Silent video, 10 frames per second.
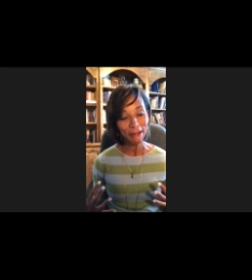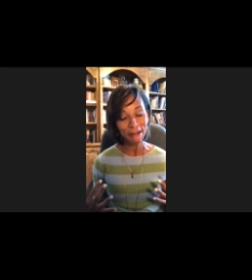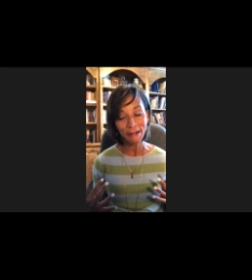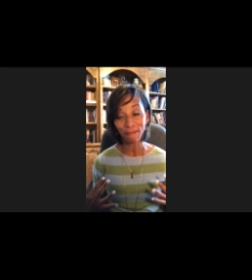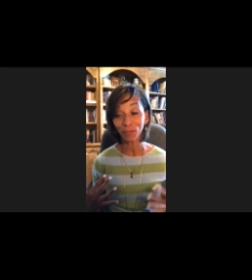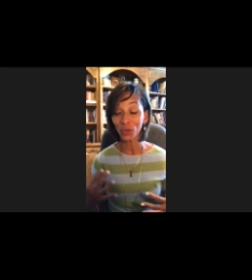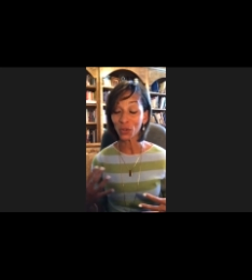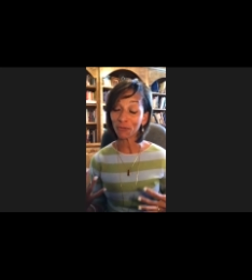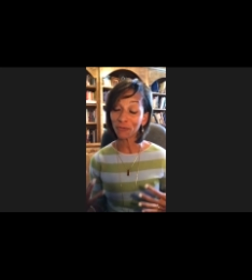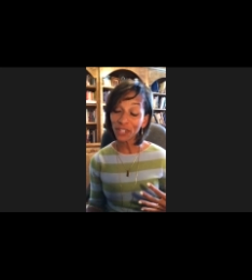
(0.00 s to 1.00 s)
uh, your
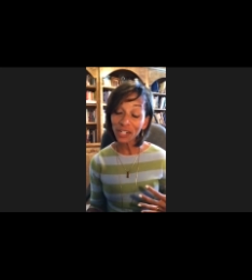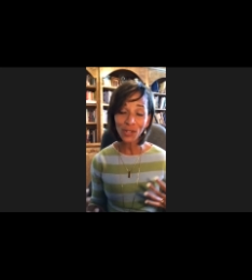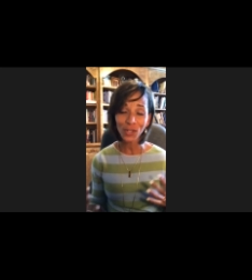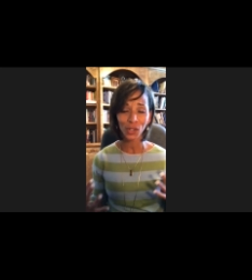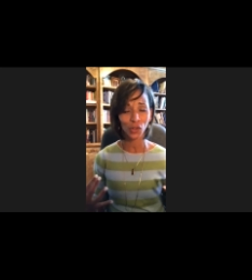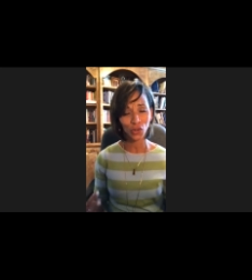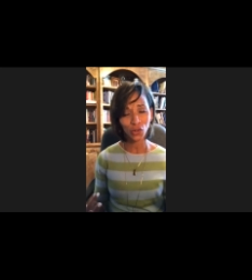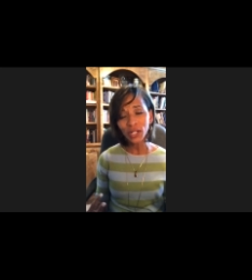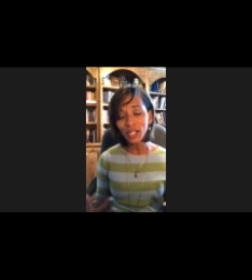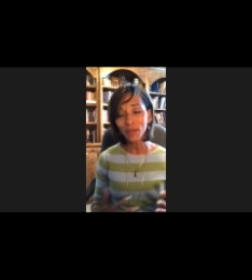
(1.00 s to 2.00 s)
fears and your
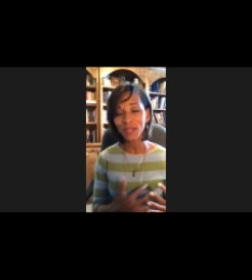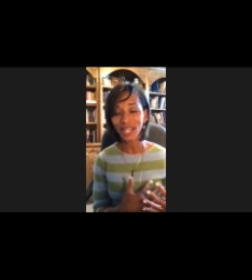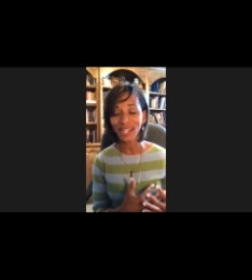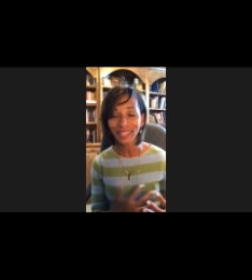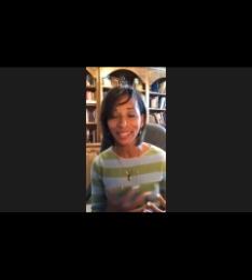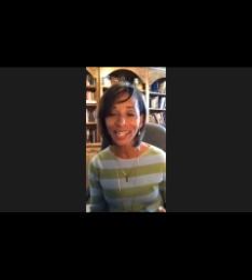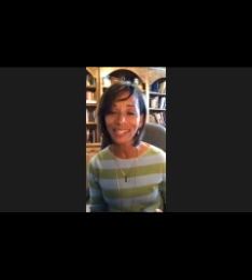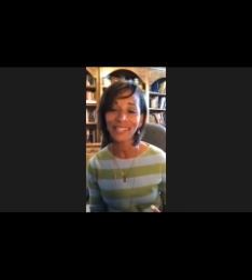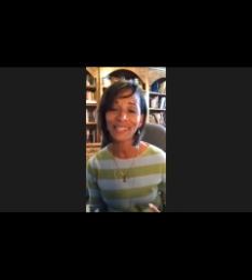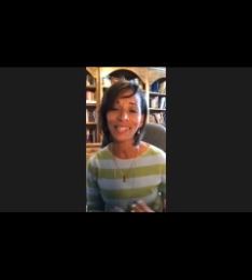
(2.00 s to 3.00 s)
dreams and the
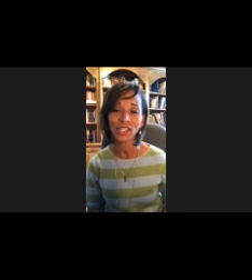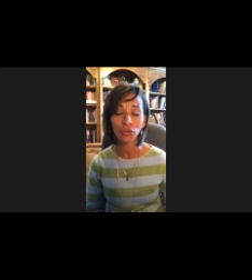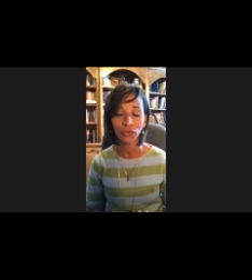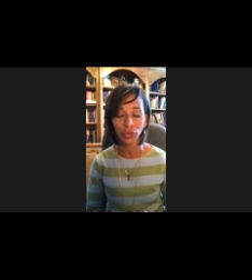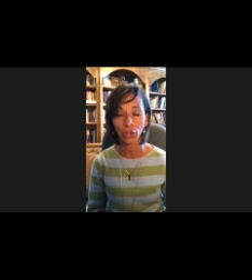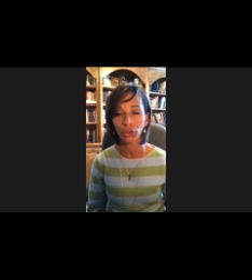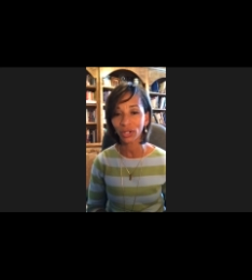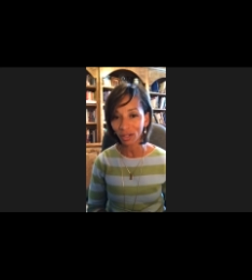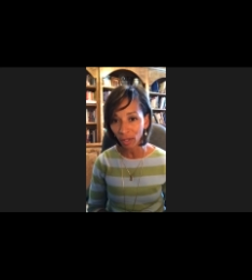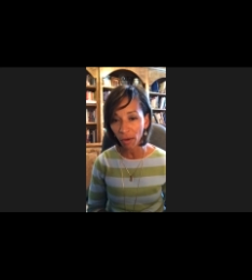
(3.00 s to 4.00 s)
lessons that you've learned
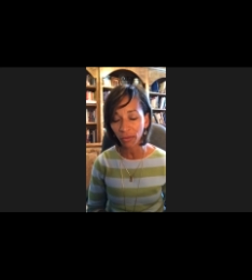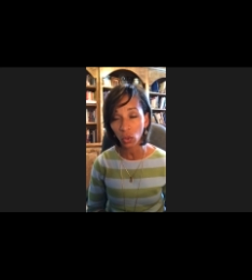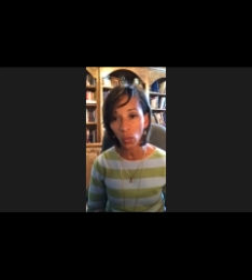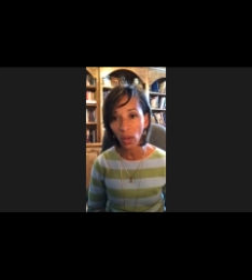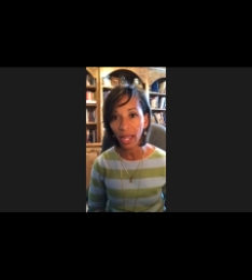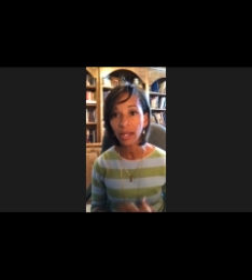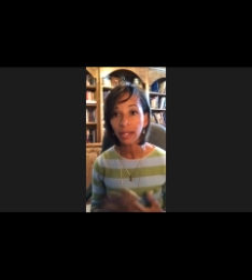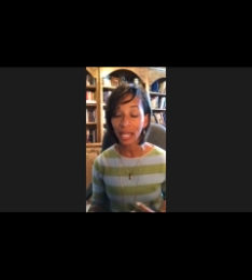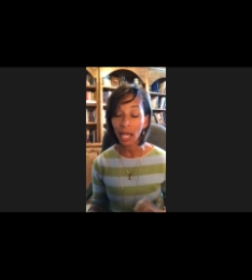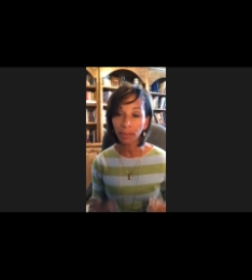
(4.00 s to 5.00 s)
along the way.
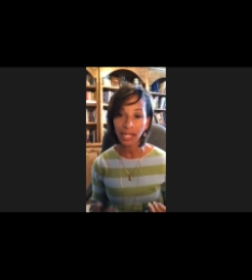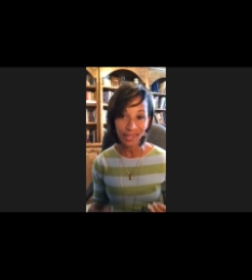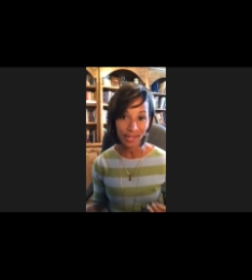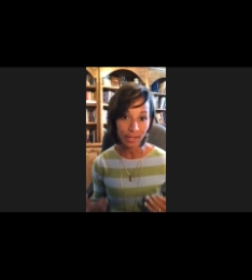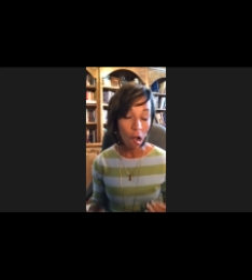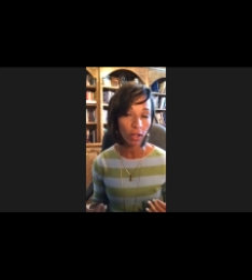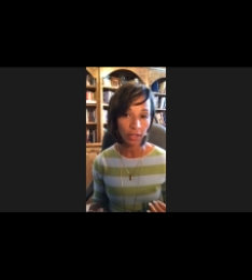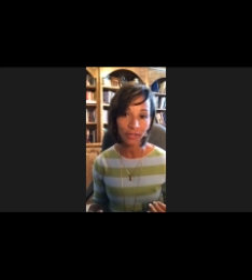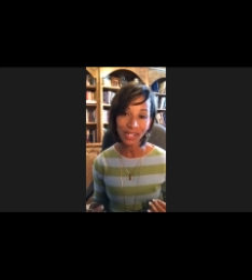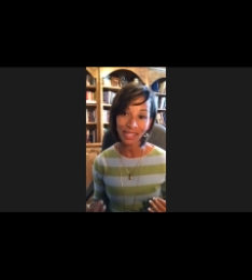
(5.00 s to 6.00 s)
That blesses all
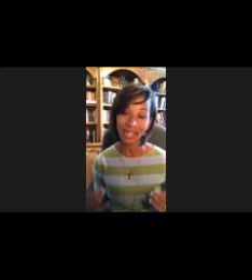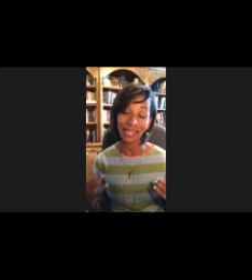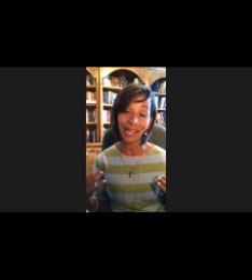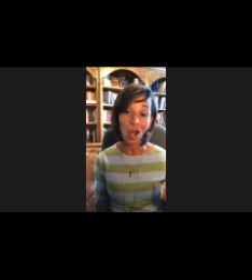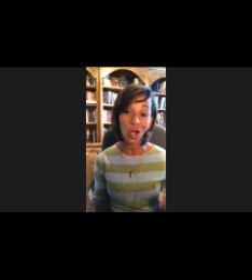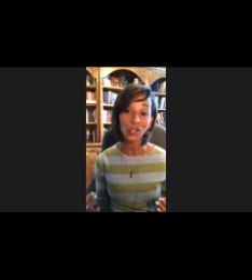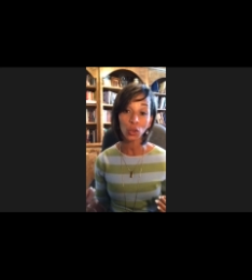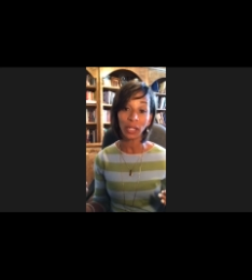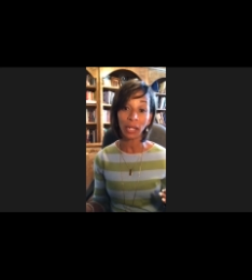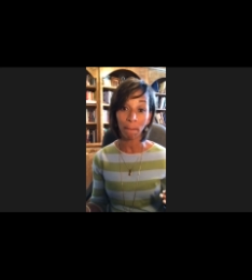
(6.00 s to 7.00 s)
of us, and that
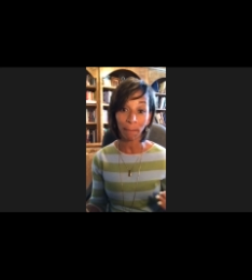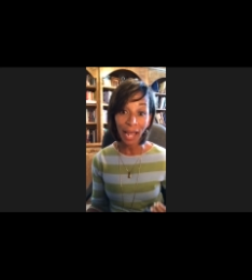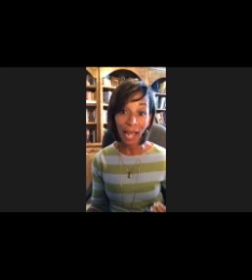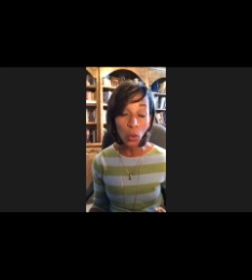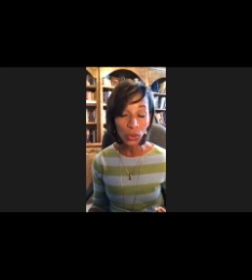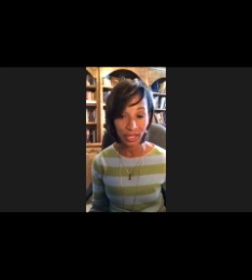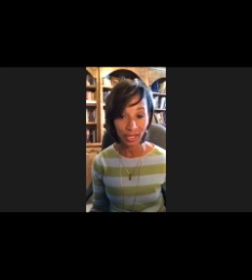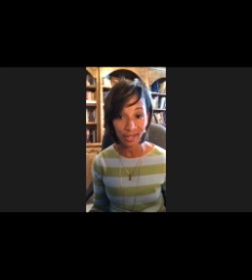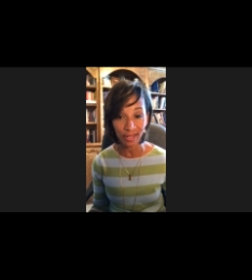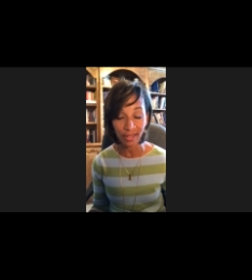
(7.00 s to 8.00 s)
also empowers
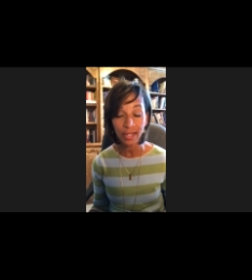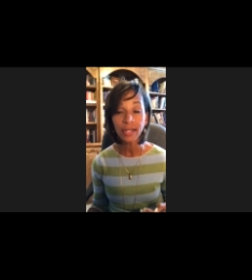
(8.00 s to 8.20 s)
us